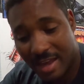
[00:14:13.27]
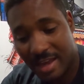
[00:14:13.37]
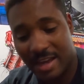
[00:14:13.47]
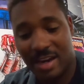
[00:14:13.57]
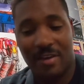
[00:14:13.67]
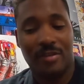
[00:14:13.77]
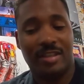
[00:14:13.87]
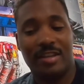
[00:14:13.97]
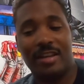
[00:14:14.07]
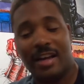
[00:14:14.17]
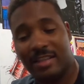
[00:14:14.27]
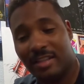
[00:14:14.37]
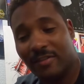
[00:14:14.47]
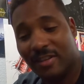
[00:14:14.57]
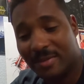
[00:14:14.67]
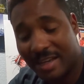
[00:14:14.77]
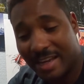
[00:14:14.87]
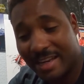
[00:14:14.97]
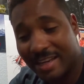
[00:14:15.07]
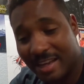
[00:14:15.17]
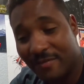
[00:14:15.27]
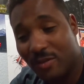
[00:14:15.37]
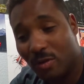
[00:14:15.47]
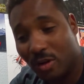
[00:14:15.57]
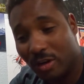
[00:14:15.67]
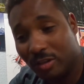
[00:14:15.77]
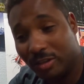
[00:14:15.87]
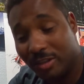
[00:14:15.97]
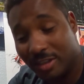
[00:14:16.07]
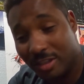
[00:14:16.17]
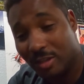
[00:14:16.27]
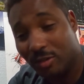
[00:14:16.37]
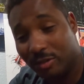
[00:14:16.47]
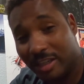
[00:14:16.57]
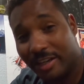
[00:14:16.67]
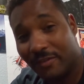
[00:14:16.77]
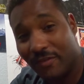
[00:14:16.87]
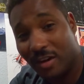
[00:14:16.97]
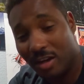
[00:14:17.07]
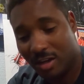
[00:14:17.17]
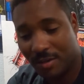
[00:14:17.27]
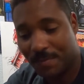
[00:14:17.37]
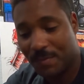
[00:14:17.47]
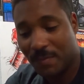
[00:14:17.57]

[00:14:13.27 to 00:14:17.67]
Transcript: And I will see you guys on the flip side. And if you are still trying to uh,